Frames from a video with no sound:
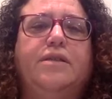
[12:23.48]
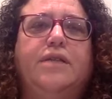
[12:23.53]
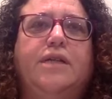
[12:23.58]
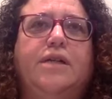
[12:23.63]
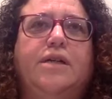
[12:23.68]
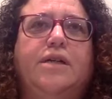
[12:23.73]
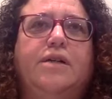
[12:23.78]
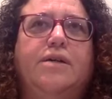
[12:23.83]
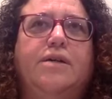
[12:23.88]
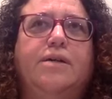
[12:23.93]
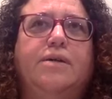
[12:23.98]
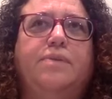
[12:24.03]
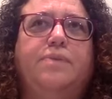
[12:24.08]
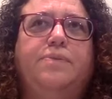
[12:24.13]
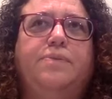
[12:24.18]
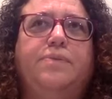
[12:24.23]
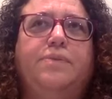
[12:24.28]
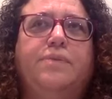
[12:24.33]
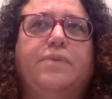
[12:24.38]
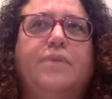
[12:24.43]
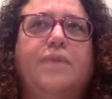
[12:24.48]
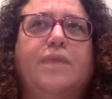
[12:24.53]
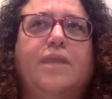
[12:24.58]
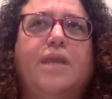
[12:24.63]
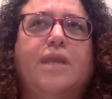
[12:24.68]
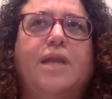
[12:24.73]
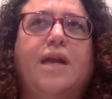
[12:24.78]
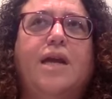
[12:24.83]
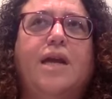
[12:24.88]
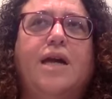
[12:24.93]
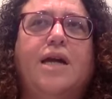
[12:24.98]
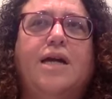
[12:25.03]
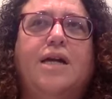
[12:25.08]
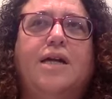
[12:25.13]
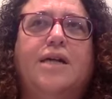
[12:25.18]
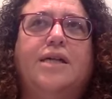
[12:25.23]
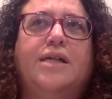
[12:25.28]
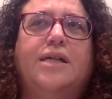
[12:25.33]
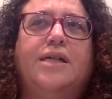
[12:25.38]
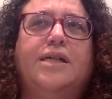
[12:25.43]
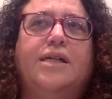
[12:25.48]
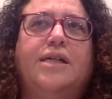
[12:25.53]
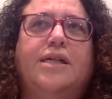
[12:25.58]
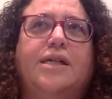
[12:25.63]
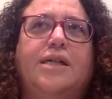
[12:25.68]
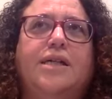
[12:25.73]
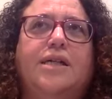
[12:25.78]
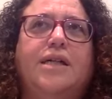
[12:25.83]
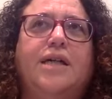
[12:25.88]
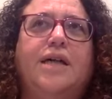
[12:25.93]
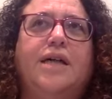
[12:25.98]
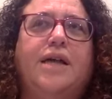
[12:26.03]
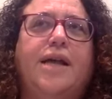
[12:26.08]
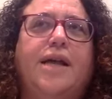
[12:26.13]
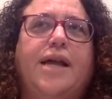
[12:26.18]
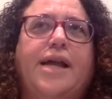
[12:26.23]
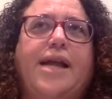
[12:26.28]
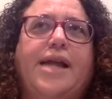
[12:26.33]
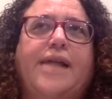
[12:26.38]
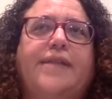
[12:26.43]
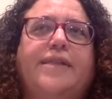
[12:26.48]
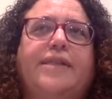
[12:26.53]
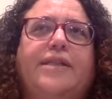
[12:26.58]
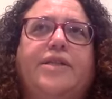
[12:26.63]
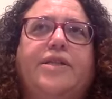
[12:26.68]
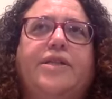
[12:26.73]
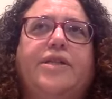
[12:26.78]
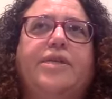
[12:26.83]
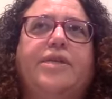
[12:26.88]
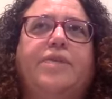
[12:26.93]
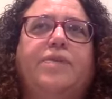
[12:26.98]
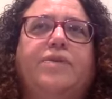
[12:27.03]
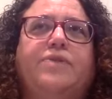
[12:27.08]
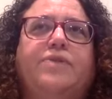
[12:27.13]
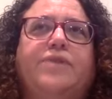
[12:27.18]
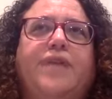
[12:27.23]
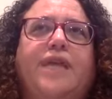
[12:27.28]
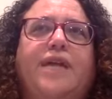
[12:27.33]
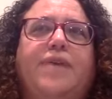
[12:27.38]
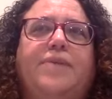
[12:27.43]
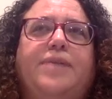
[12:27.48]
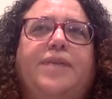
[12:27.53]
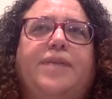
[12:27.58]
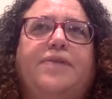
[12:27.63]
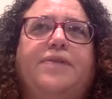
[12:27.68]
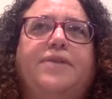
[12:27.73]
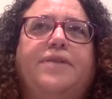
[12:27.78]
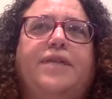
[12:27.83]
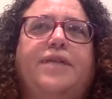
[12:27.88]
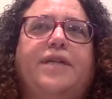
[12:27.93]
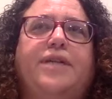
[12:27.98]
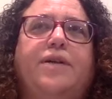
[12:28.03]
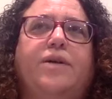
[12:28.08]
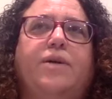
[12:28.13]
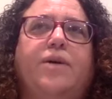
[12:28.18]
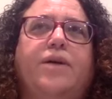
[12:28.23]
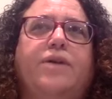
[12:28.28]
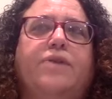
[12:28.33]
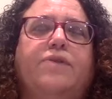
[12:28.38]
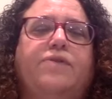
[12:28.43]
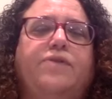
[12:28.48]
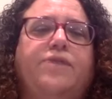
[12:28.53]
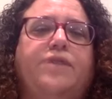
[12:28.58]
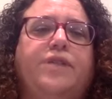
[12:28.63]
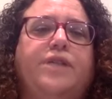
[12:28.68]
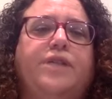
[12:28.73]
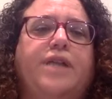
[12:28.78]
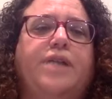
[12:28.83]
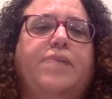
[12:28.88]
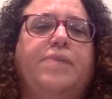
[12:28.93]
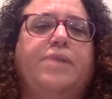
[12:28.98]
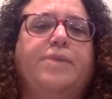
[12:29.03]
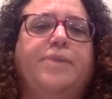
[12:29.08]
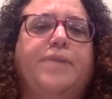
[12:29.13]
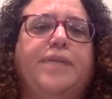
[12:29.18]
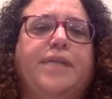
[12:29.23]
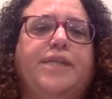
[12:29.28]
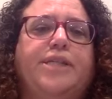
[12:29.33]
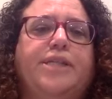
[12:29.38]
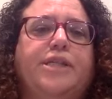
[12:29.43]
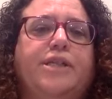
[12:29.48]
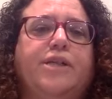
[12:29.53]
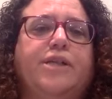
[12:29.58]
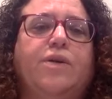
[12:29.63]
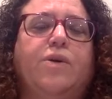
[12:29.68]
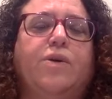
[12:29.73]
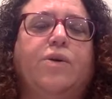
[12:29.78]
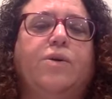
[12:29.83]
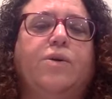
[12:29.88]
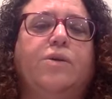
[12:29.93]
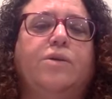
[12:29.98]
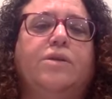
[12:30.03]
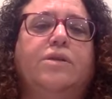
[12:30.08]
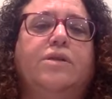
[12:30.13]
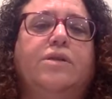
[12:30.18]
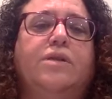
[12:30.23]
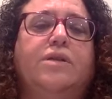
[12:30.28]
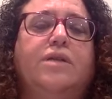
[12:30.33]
I can't tell you the number of times I've said, oh, I don't feel good, I must be catching a cold,